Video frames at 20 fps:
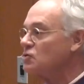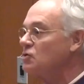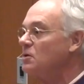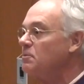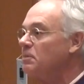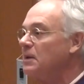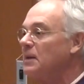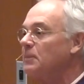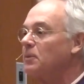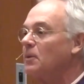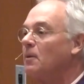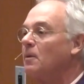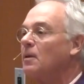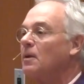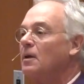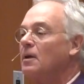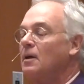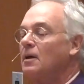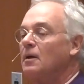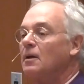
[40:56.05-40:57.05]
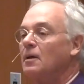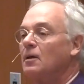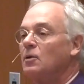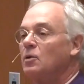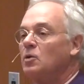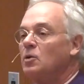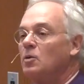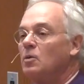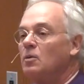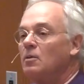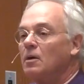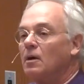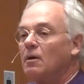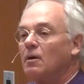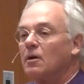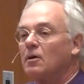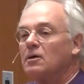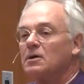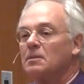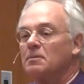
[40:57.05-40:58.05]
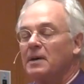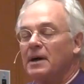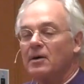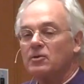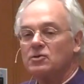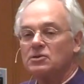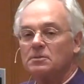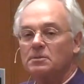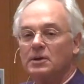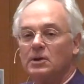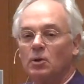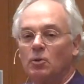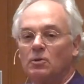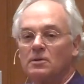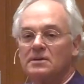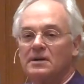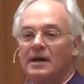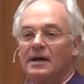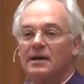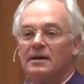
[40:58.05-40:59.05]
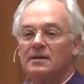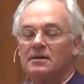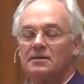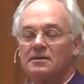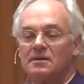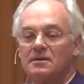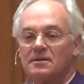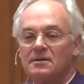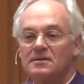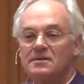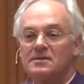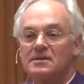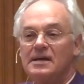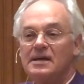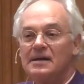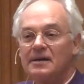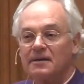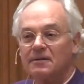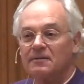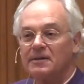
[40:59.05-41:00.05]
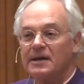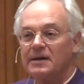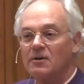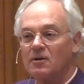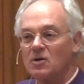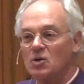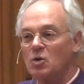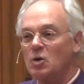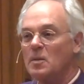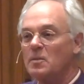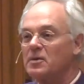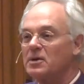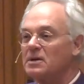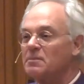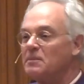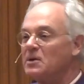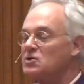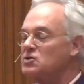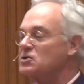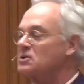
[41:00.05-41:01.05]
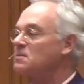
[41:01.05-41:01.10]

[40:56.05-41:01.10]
people who are about to be ordained deacon. They don't know I'm going to mention them